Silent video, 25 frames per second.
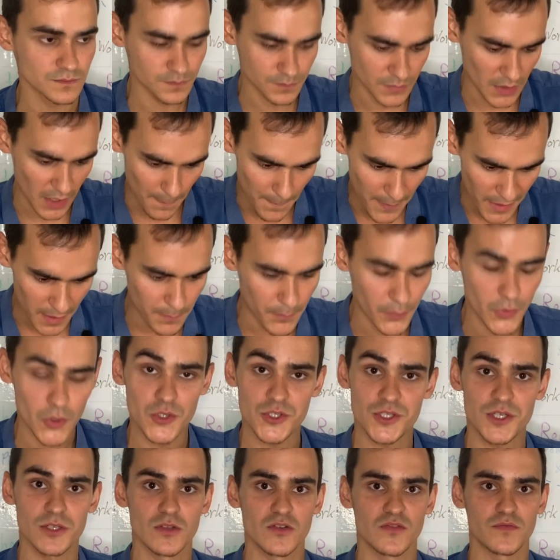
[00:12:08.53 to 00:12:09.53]
a big
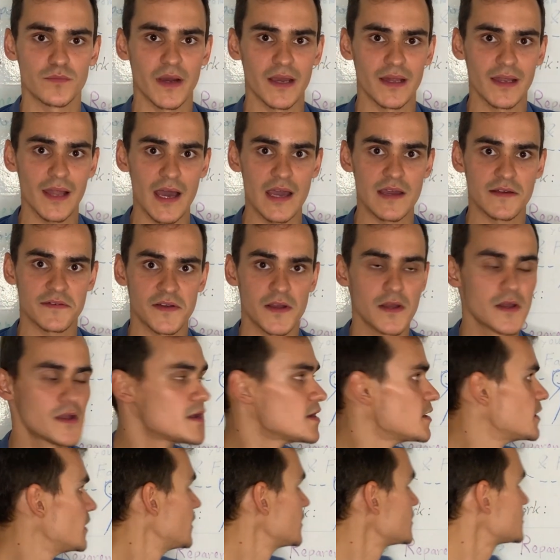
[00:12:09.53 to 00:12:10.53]
portion of my life.
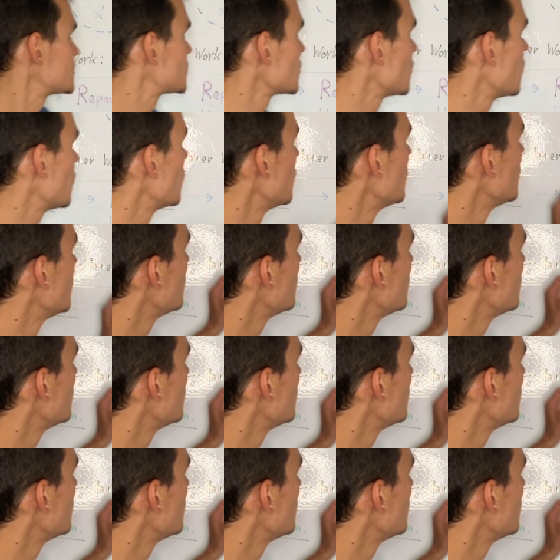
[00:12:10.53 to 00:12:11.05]
And so